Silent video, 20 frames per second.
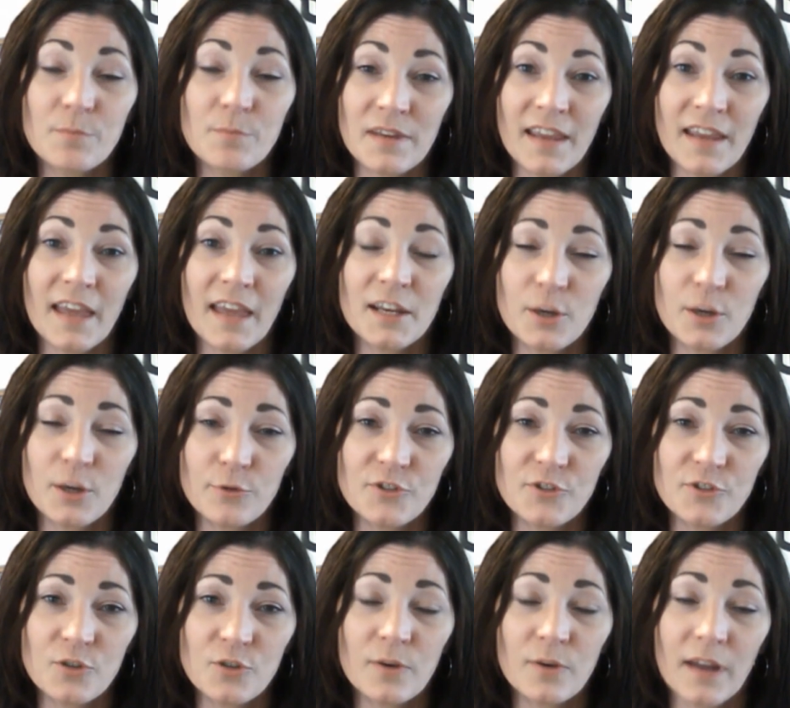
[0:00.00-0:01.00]
adhered to
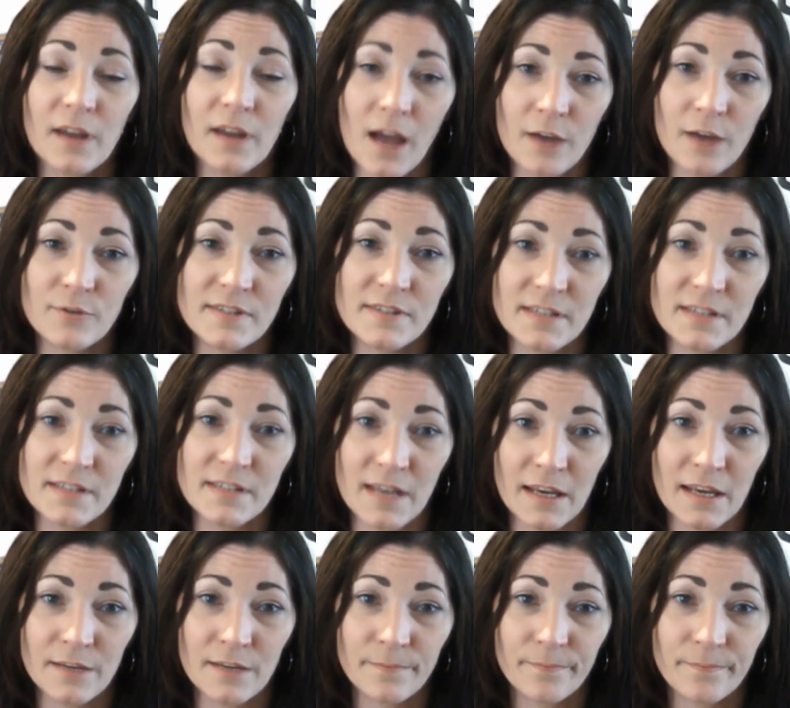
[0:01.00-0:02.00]
in Congress today.
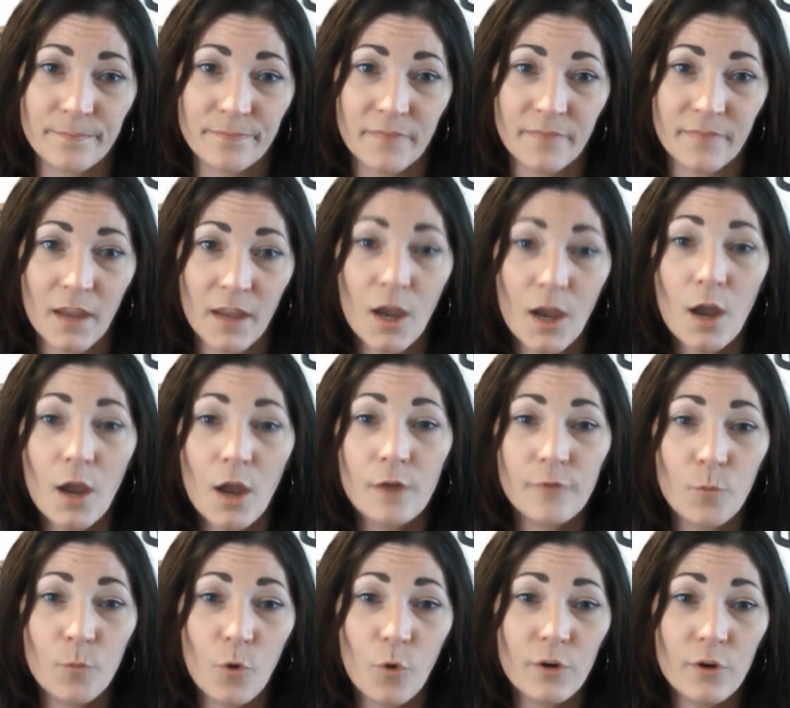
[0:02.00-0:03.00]
For
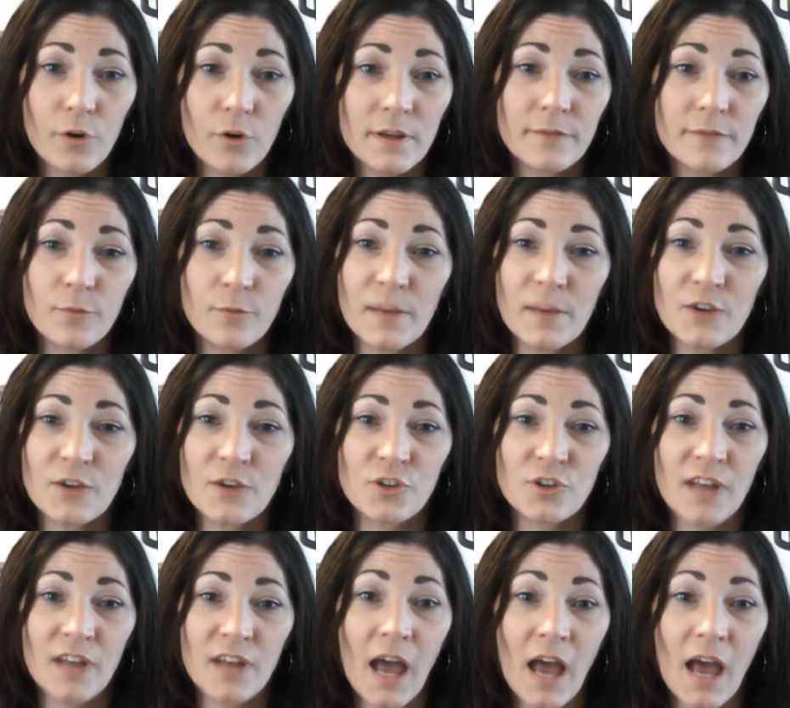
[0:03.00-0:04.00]
more information on